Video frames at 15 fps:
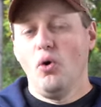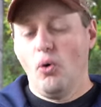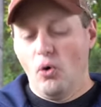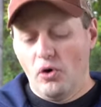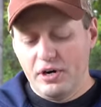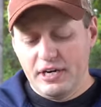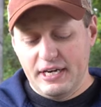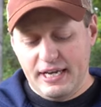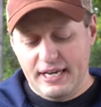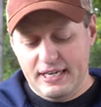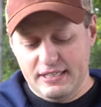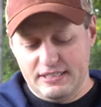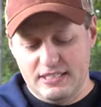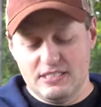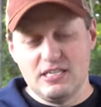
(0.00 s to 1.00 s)

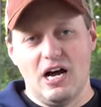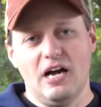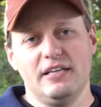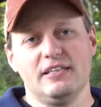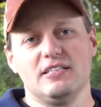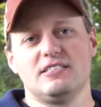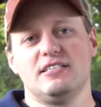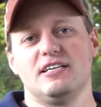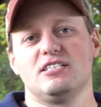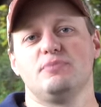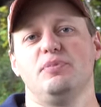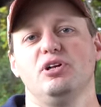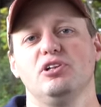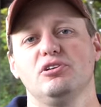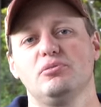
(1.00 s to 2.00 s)
Hornady designed the
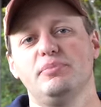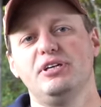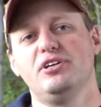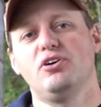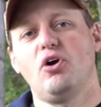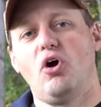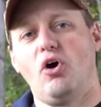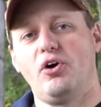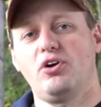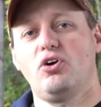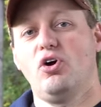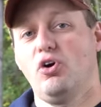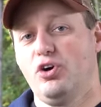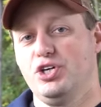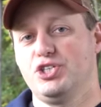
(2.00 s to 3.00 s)
6mm arc
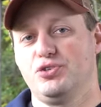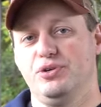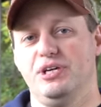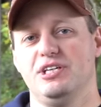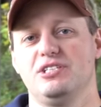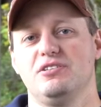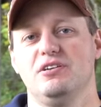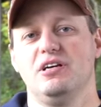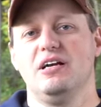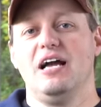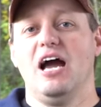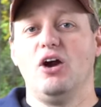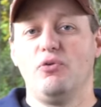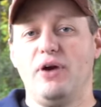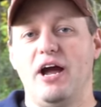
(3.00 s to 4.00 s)
cartridge
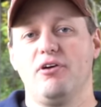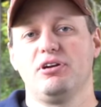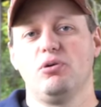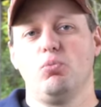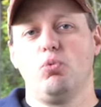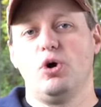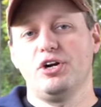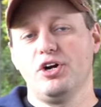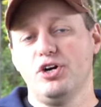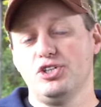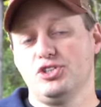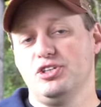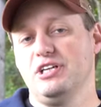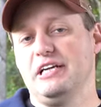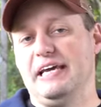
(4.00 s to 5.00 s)
around a
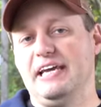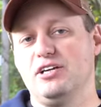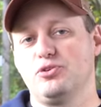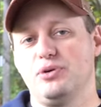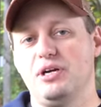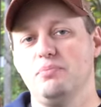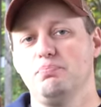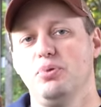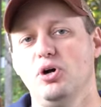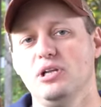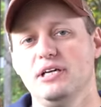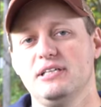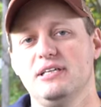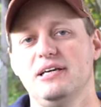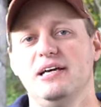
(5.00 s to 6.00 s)
108 grain
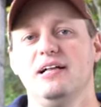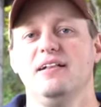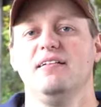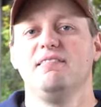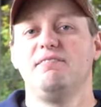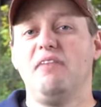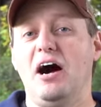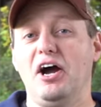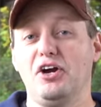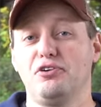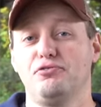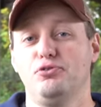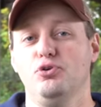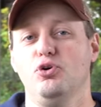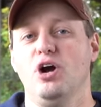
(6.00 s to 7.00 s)
bullet fired
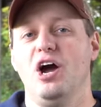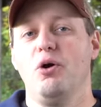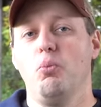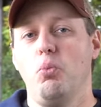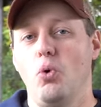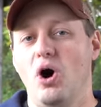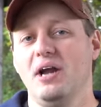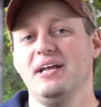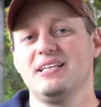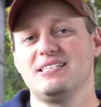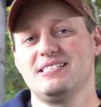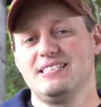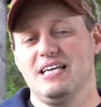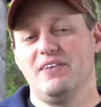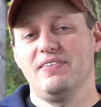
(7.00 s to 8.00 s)
through a 1 and
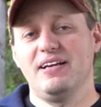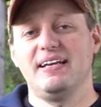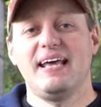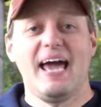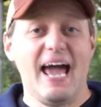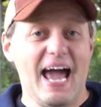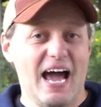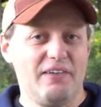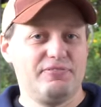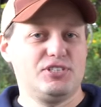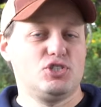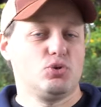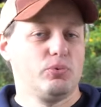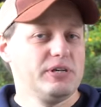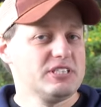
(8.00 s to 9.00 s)
7.5
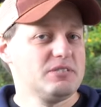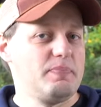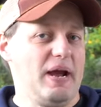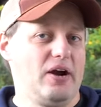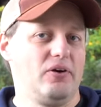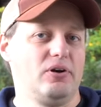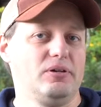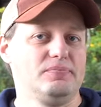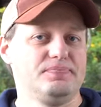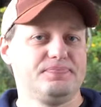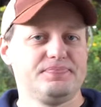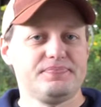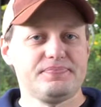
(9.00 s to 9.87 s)
twist barrel.